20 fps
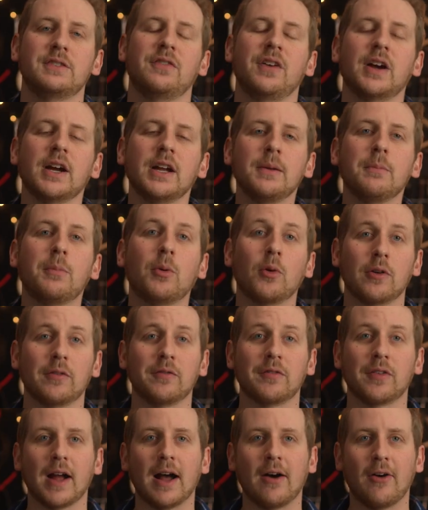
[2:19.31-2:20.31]
very
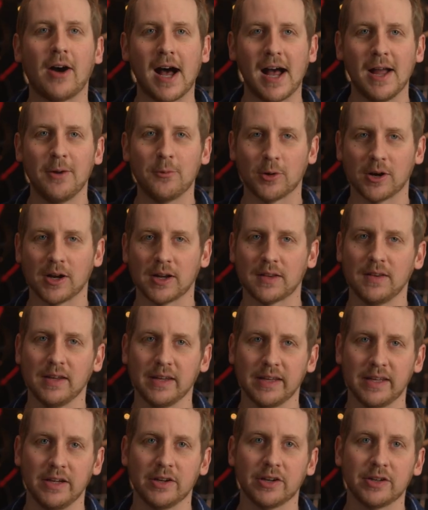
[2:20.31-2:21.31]
important for how I work
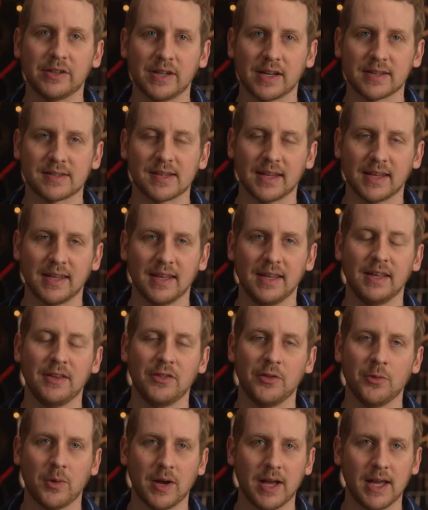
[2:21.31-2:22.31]
that gear doesn't get in
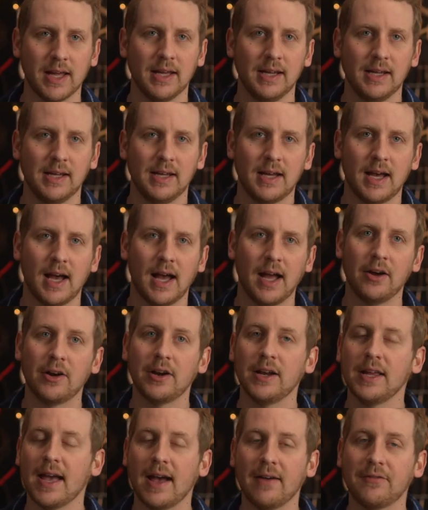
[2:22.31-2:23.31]
the way. I
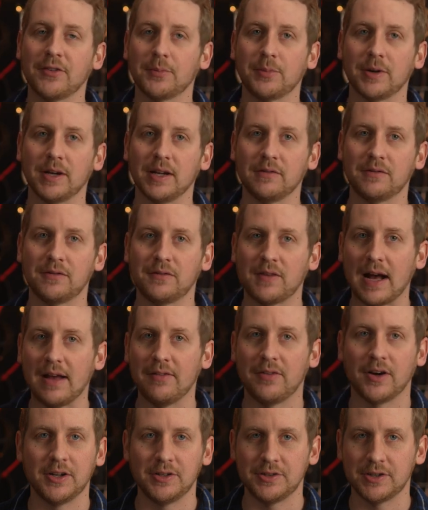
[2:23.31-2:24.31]
already have to bring
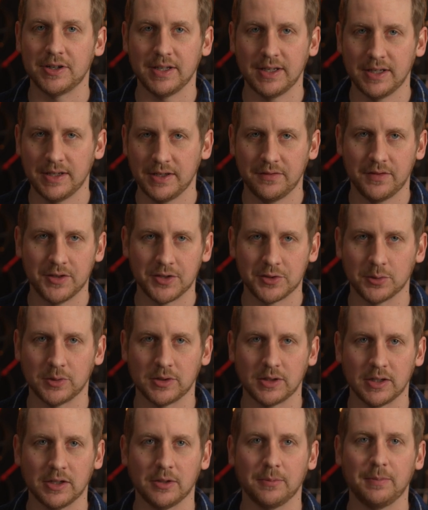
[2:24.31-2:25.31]
500
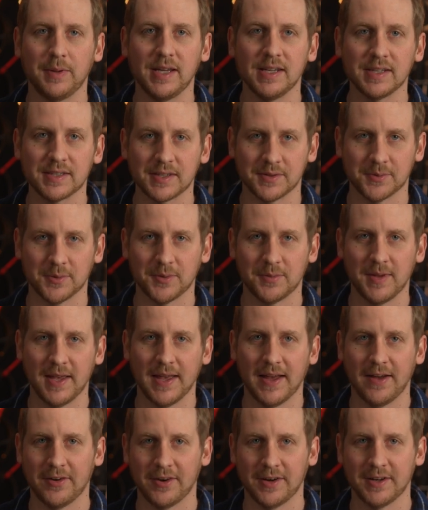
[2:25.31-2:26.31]
individual little pieces with me
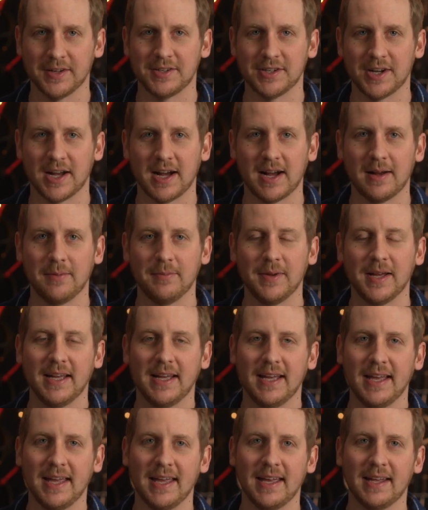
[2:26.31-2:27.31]
out on a job,
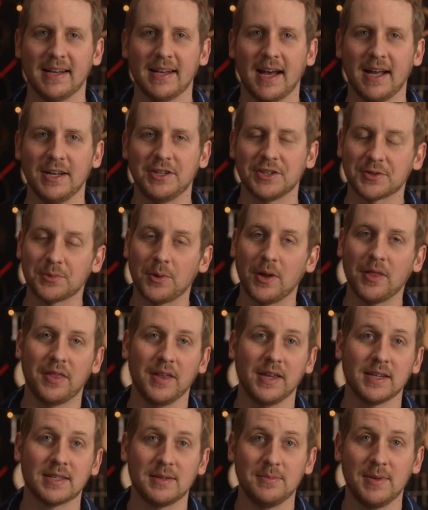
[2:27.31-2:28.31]
and I just want
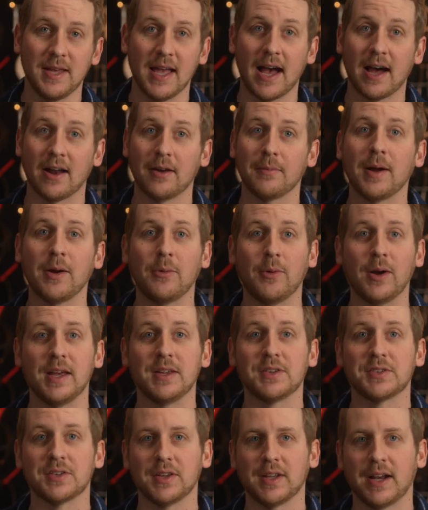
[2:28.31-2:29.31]
things to be out of my
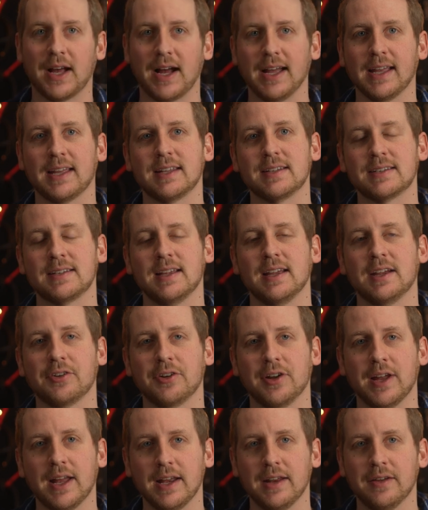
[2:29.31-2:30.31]
way so that I can stay
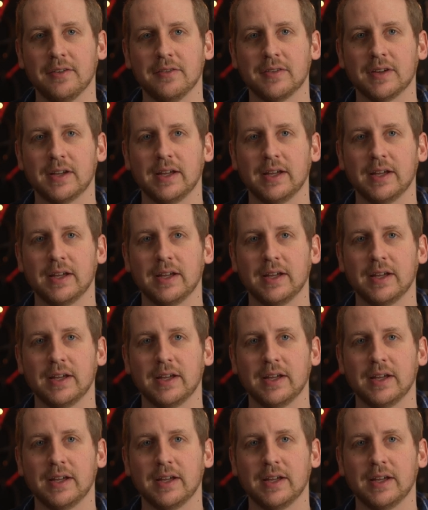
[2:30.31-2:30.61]
creative.